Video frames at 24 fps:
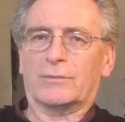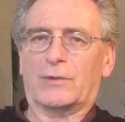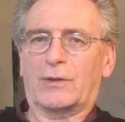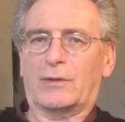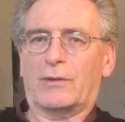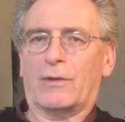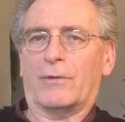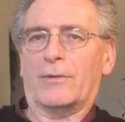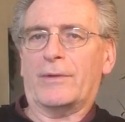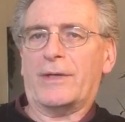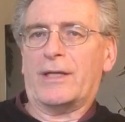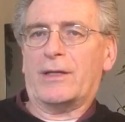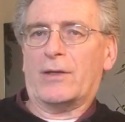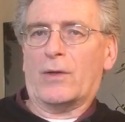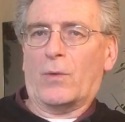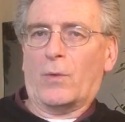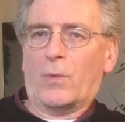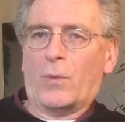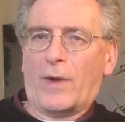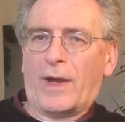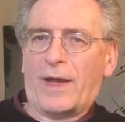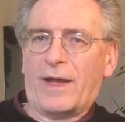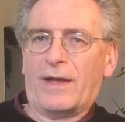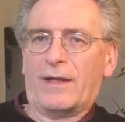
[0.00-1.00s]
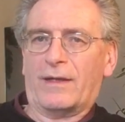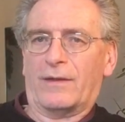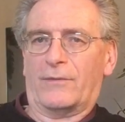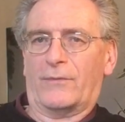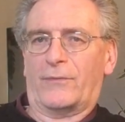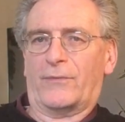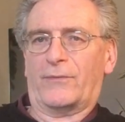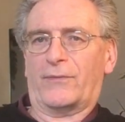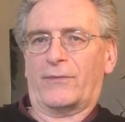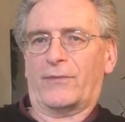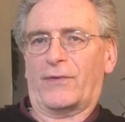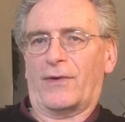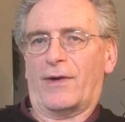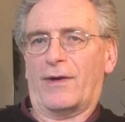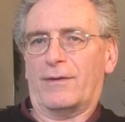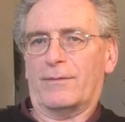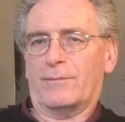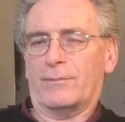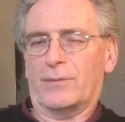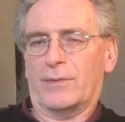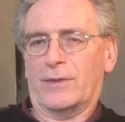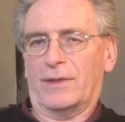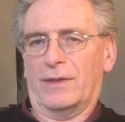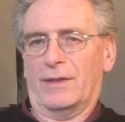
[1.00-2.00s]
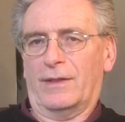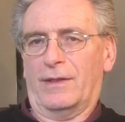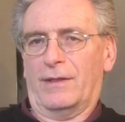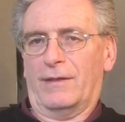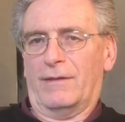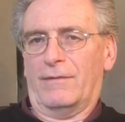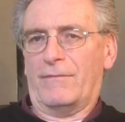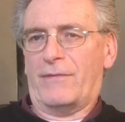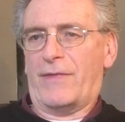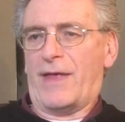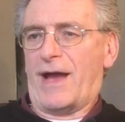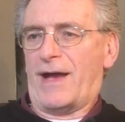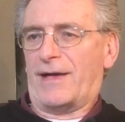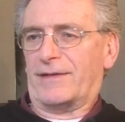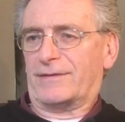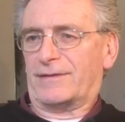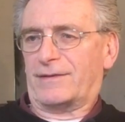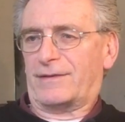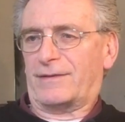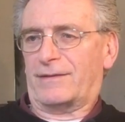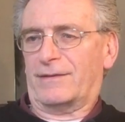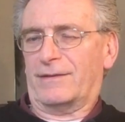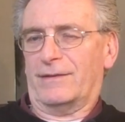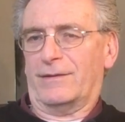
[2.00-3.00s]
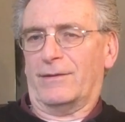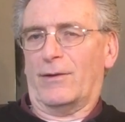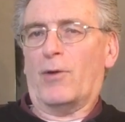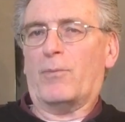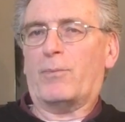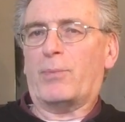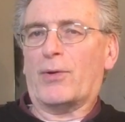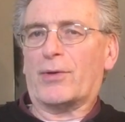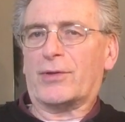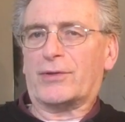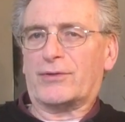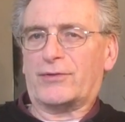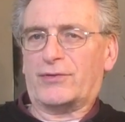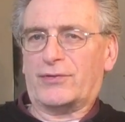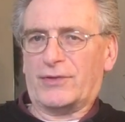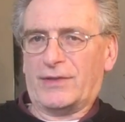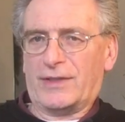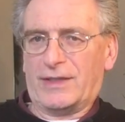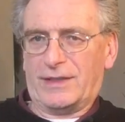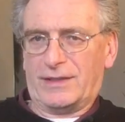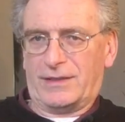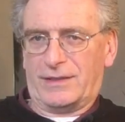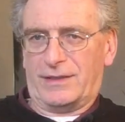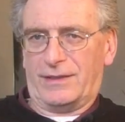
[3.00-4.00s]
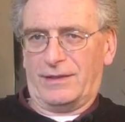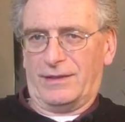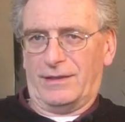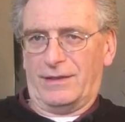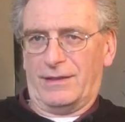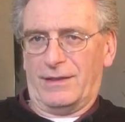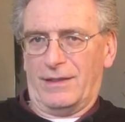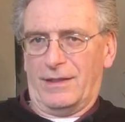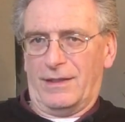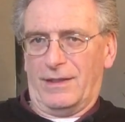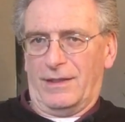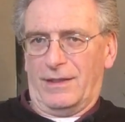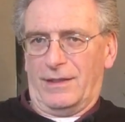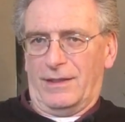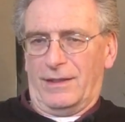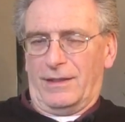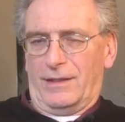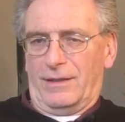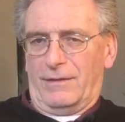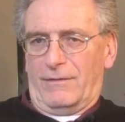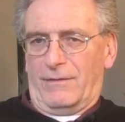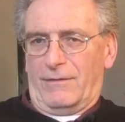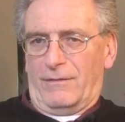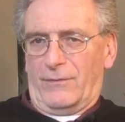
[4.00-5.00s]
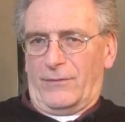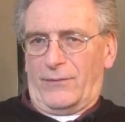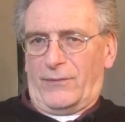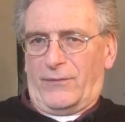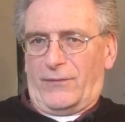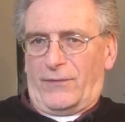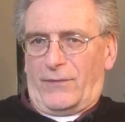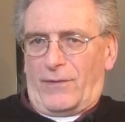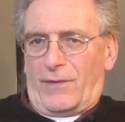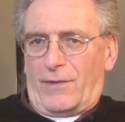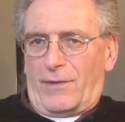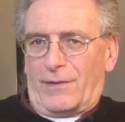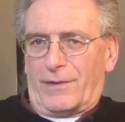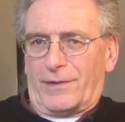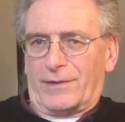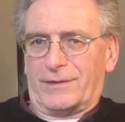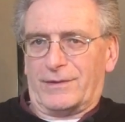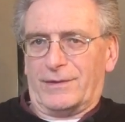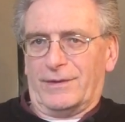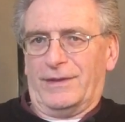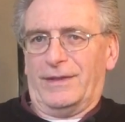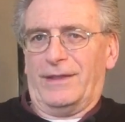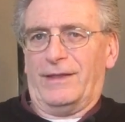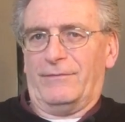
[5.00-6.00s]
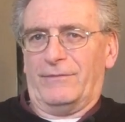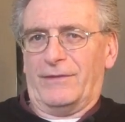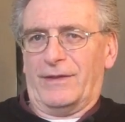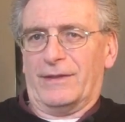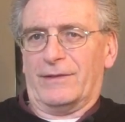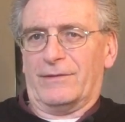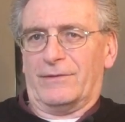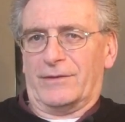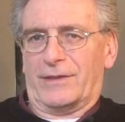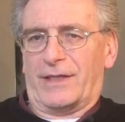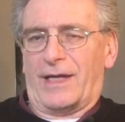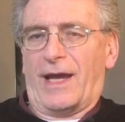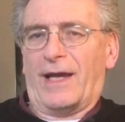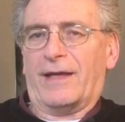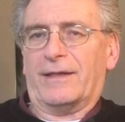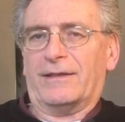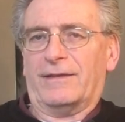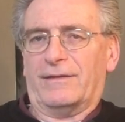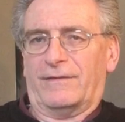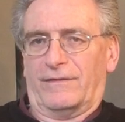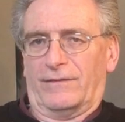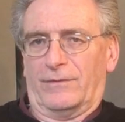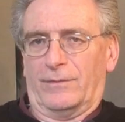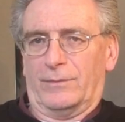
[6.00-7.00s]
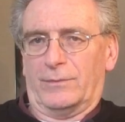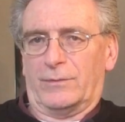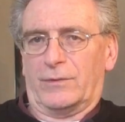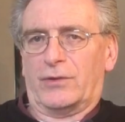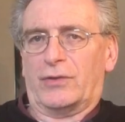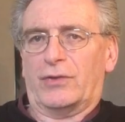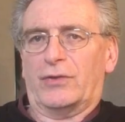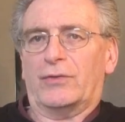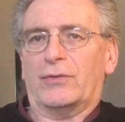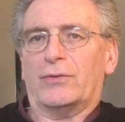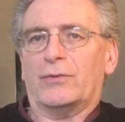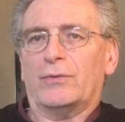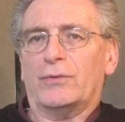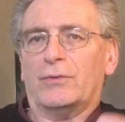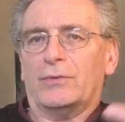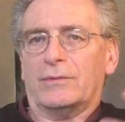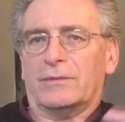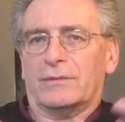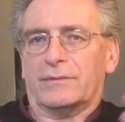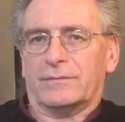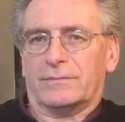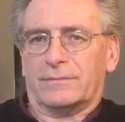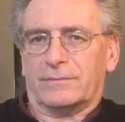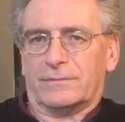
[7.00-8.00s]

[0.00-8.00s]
going away from that opportunity for the living organism to